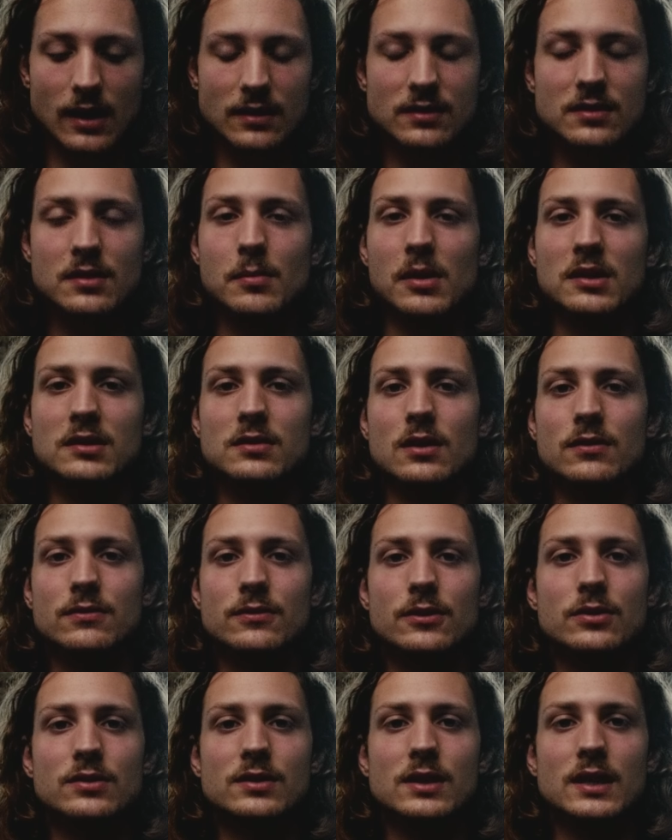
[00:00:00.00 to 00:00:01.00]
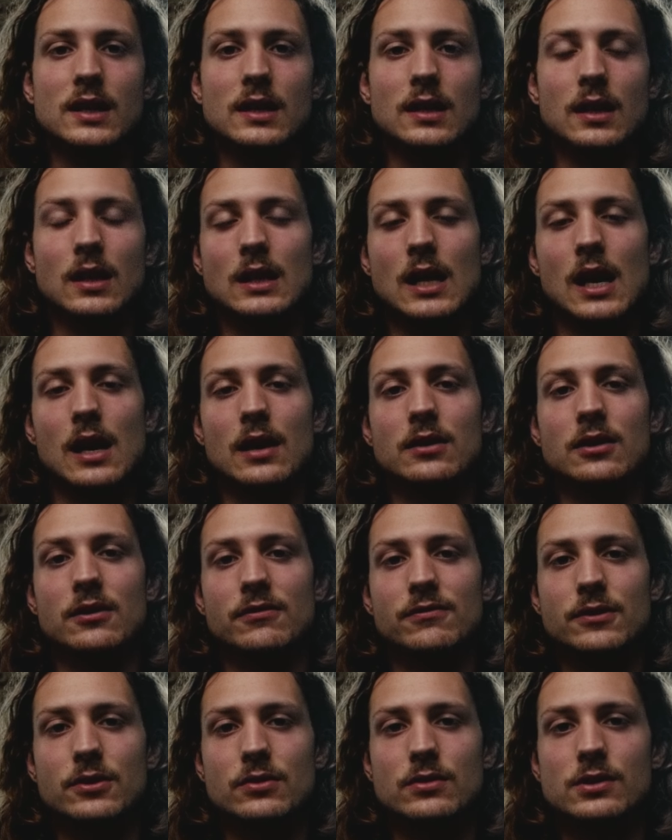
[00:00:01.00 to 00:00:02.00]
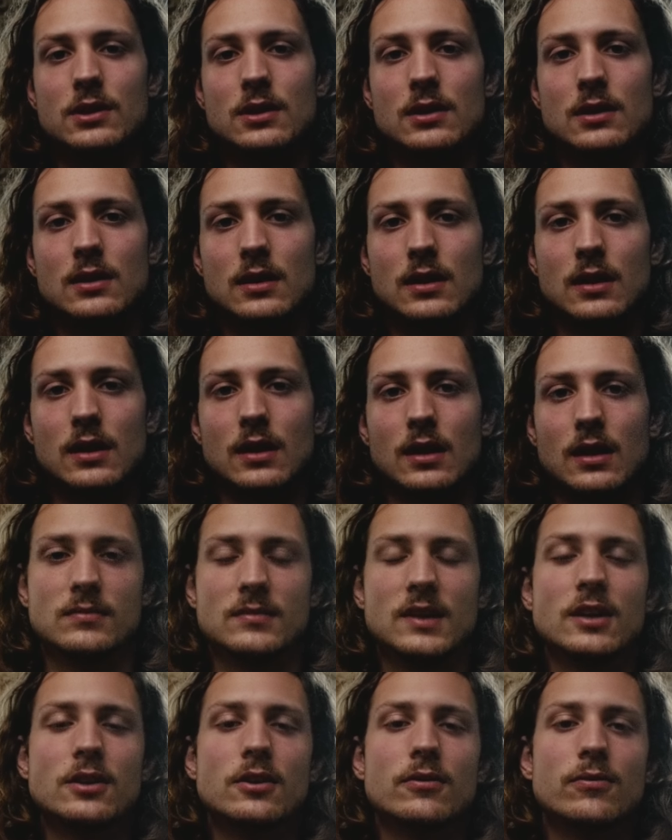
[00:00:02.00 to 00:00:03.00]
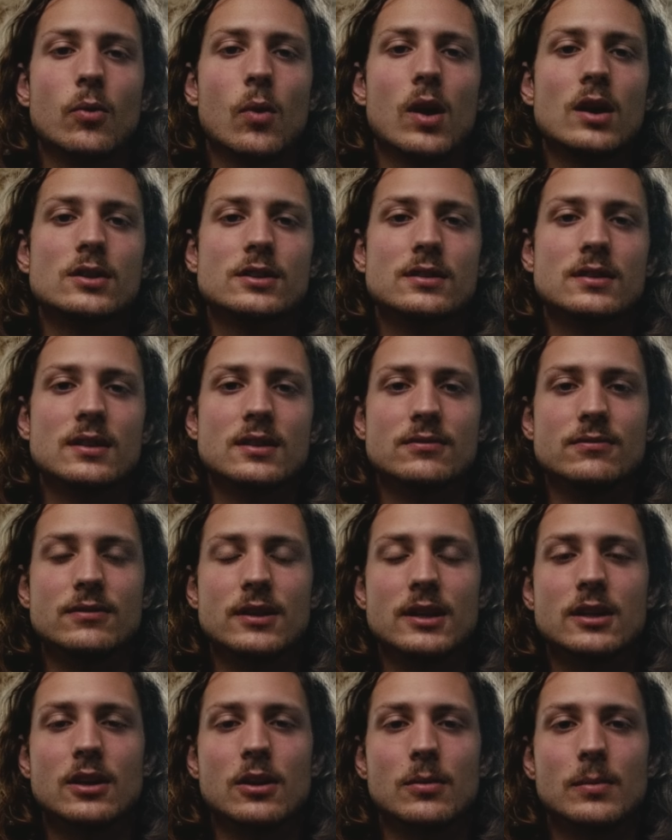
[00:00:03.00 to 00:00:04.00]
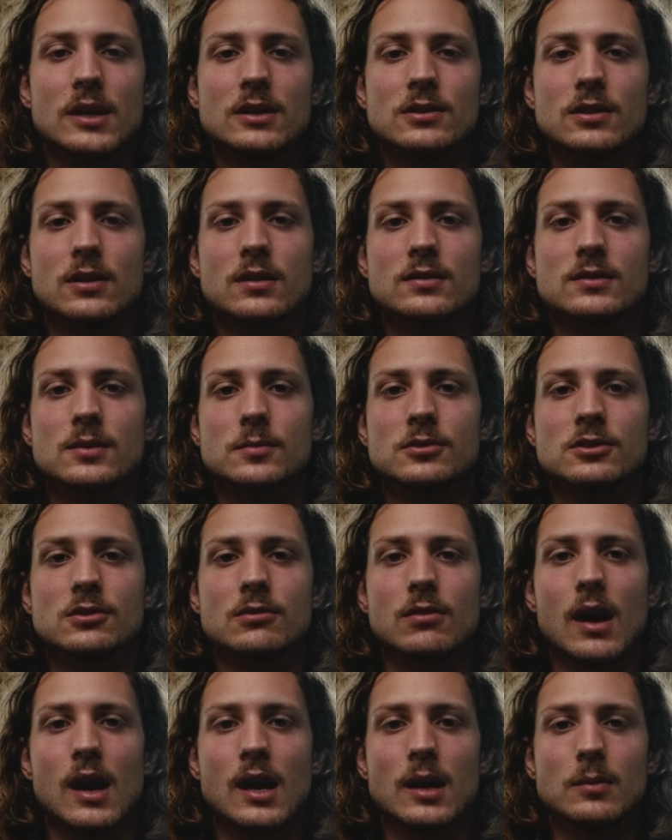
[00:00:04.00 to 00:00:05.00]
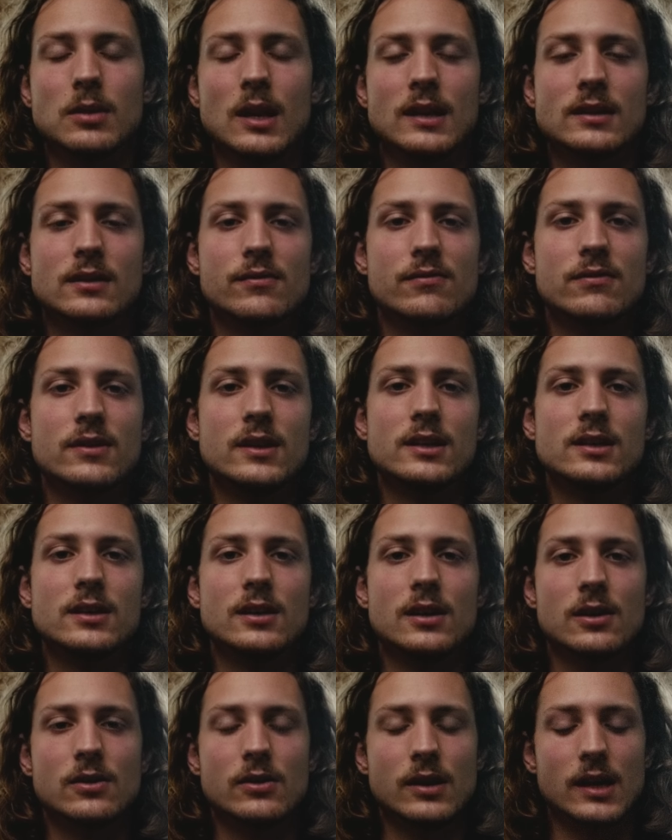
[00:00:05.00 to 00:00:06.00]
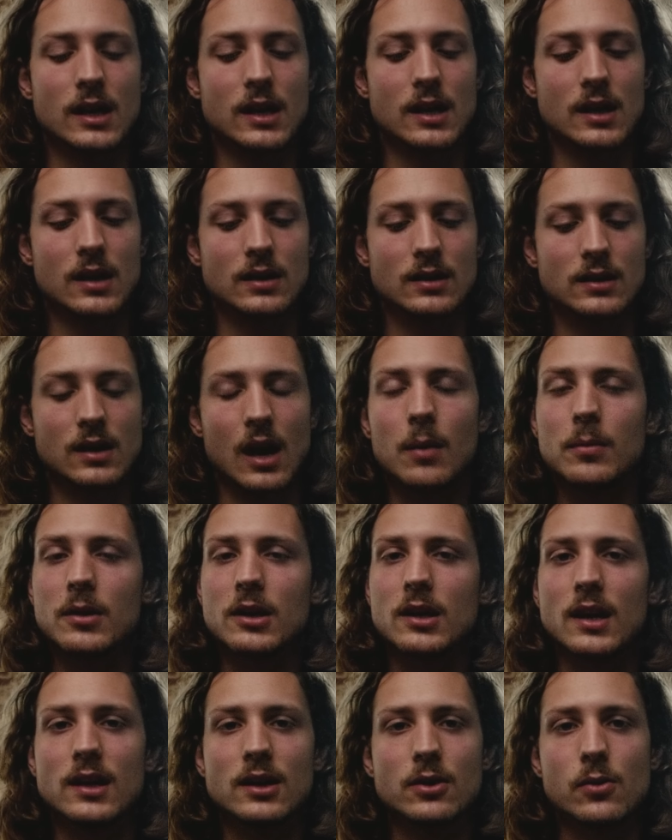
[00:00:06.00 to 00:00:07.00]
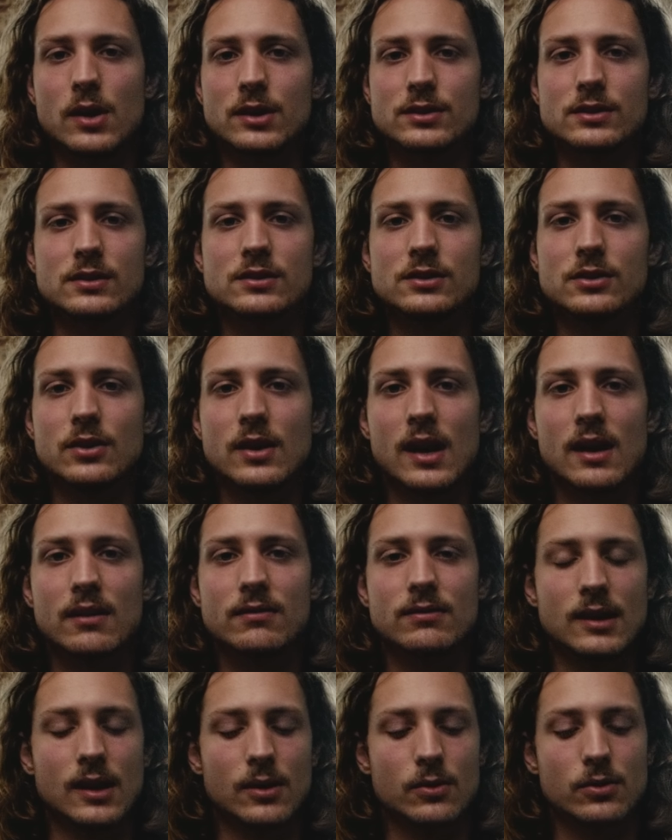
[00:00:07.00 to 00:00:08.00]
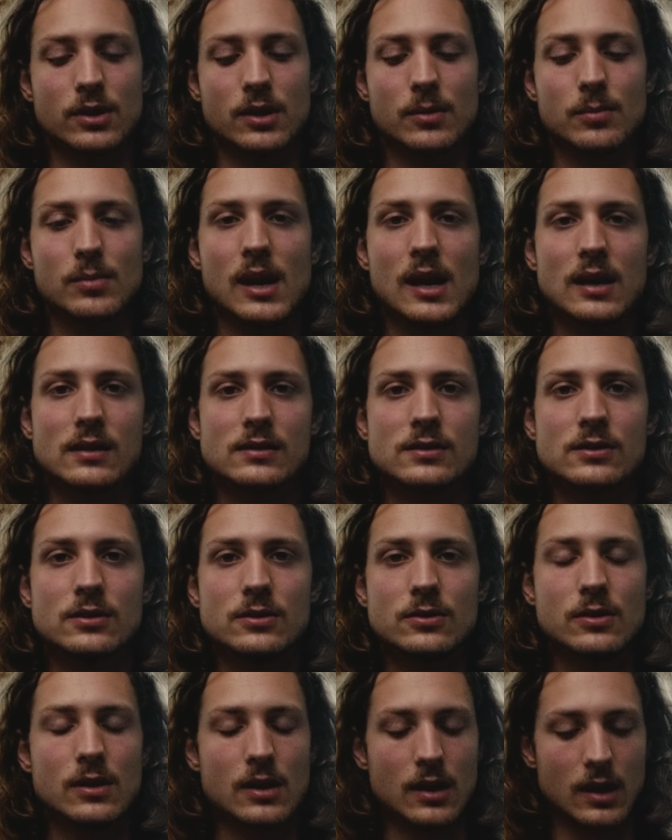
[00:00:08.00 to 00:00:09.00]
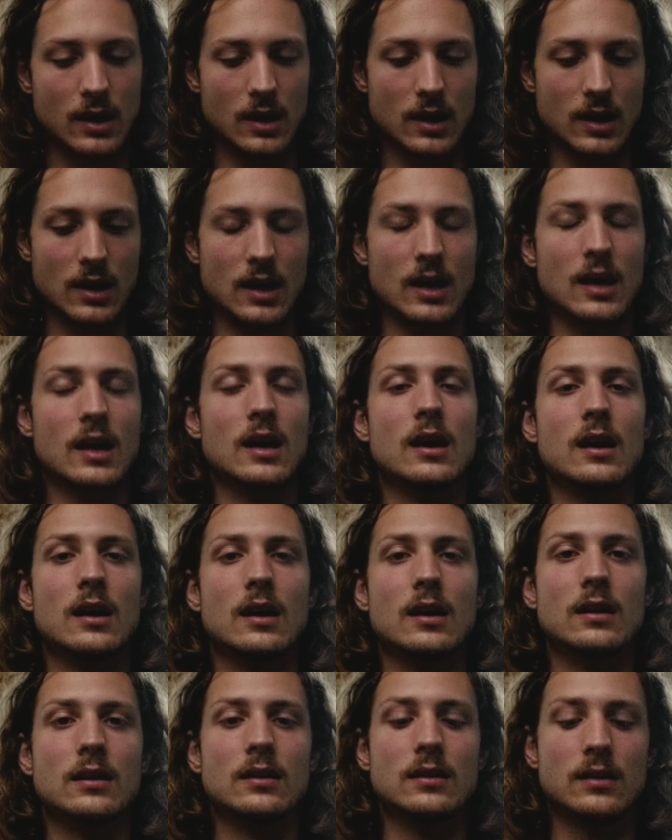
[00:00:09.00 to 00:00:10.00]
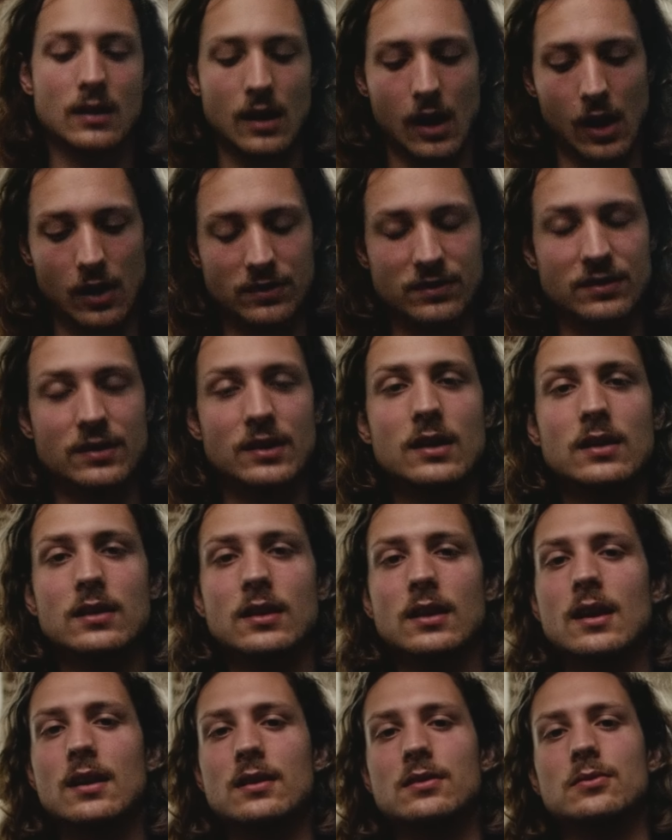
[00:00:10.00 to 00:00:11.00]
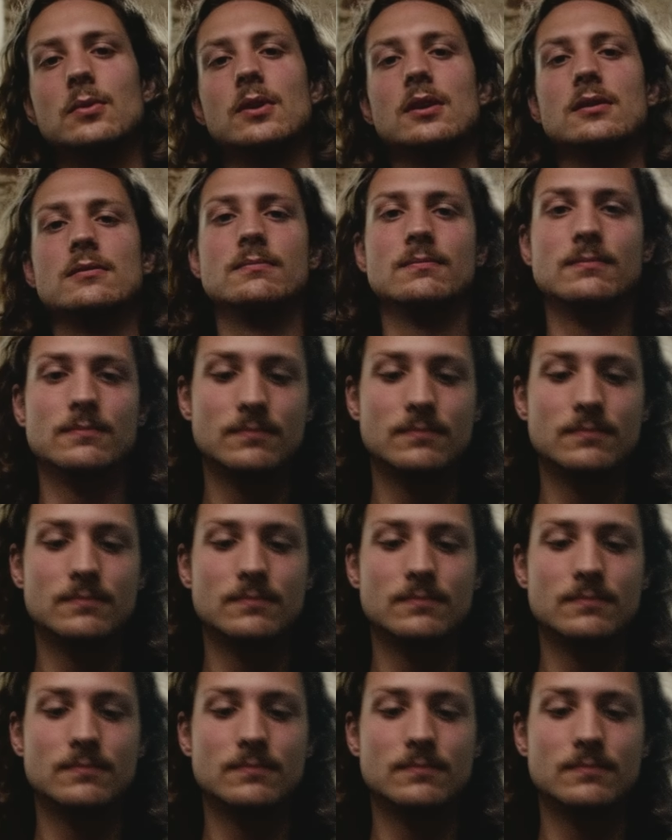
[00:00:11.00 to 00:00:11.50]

I see myself using it a lot in the future. Thank you for watching this video. Make sure to subscribe, like the video, and comment any questions you have, and I will get back to you. And I'll see you in the next one.